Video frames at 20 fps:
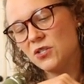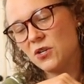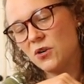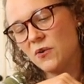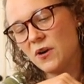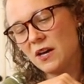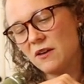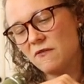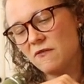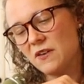
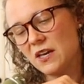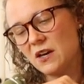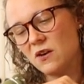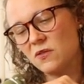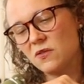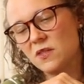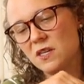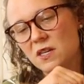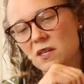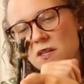So I
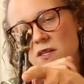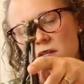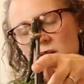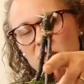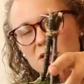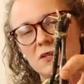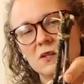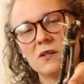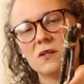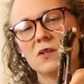found
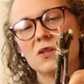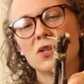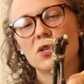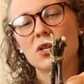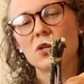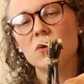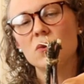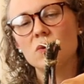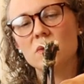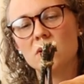these
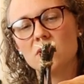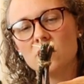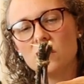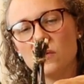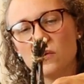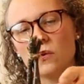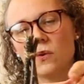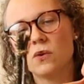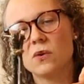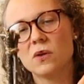cute
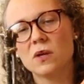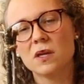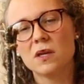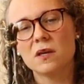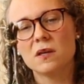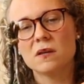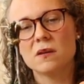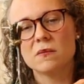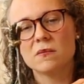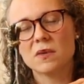little
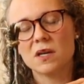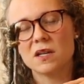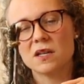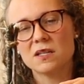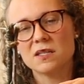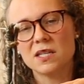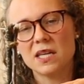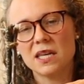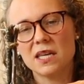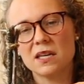
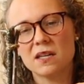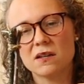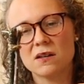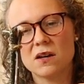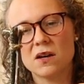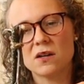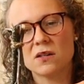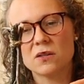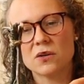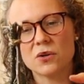kind of
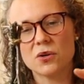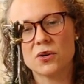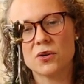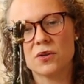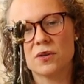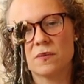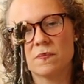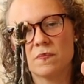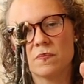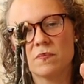tan
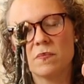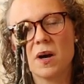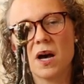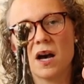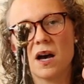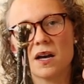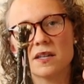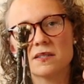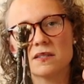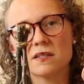colored
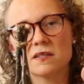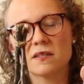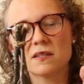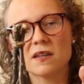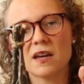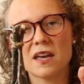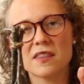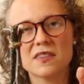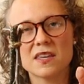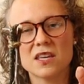
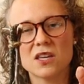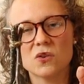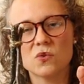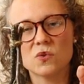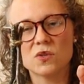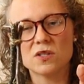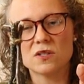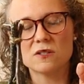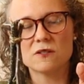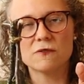pots. I think
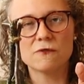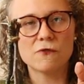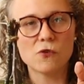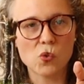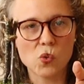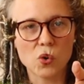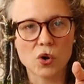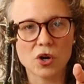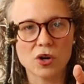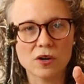it was
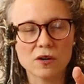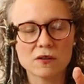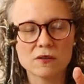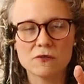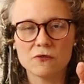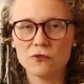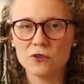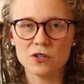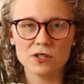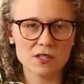four
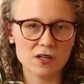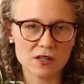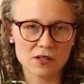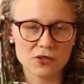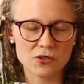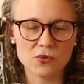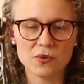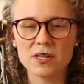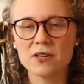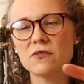for
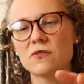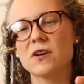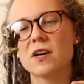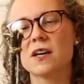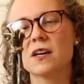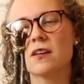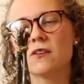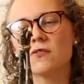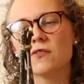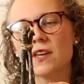
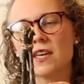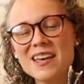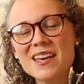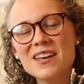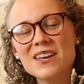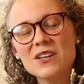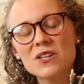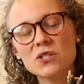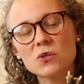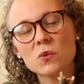$1.25.
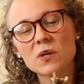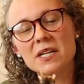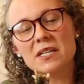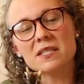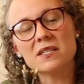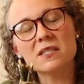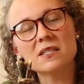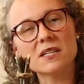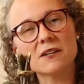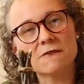So what
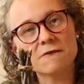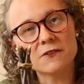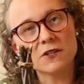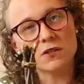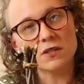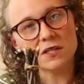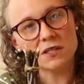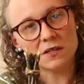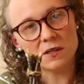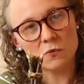I did is I
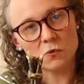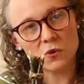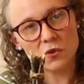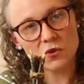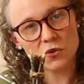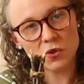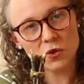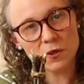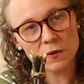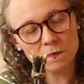filled these up
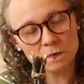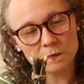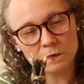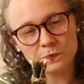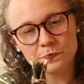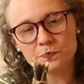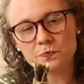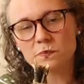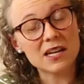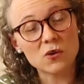with dirt. and
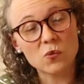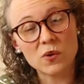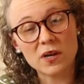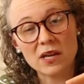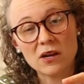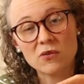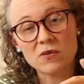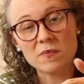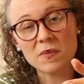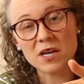then I
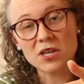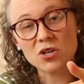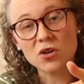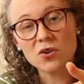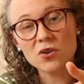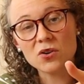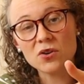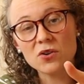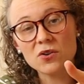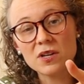went out in my
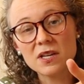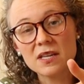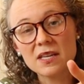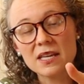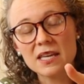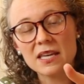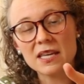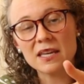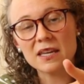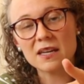yard
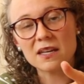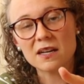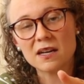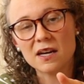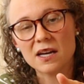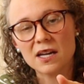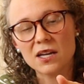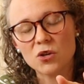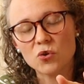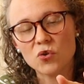
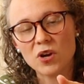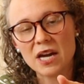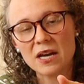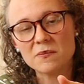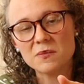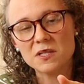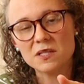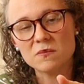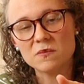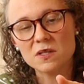and I
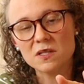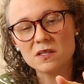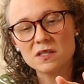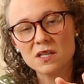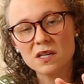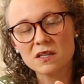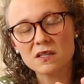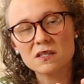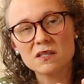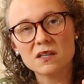grabbed some
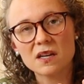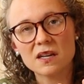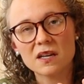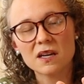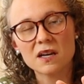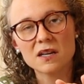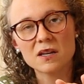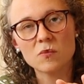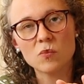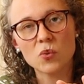sticks.
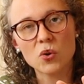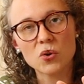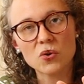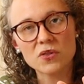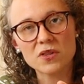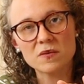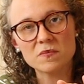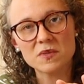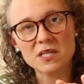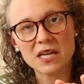I kind of
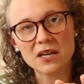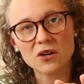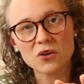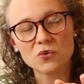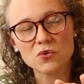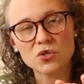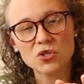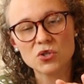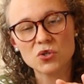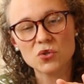broke them
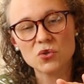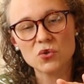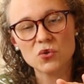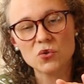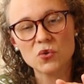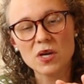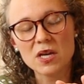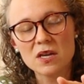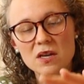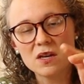down
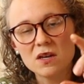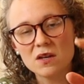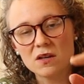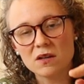to